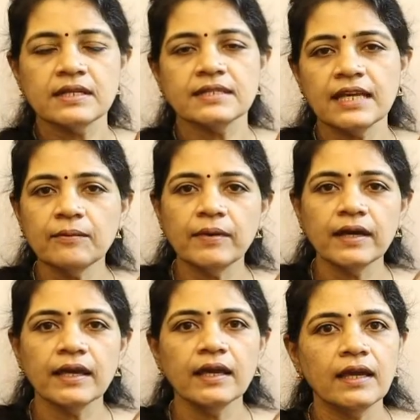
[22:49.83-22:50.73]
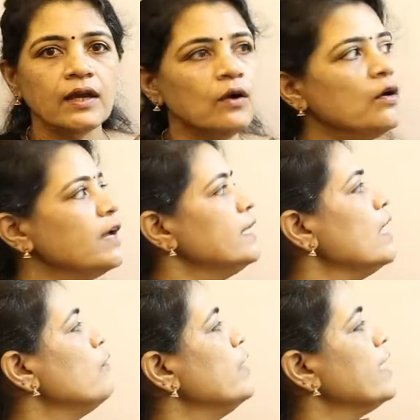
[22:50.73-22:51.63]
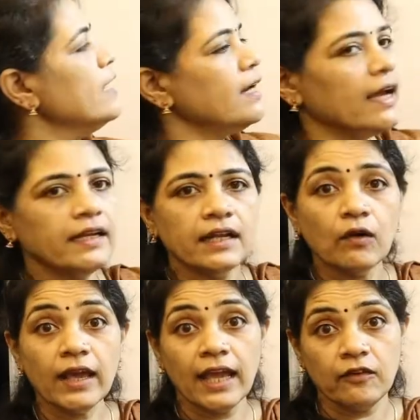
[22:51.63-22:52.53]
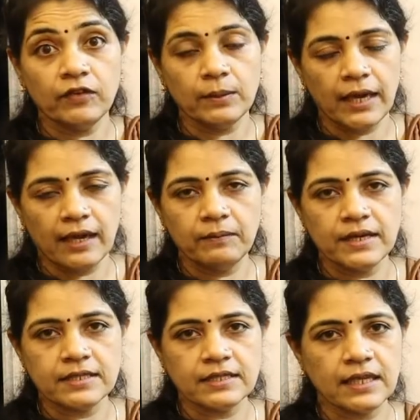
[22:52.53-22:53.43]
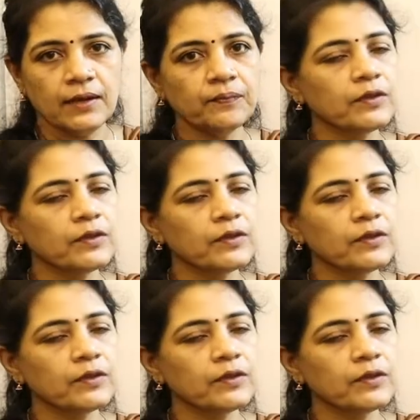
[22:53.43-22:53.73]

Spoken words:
C by a. Okay, now we can write down a, b, c.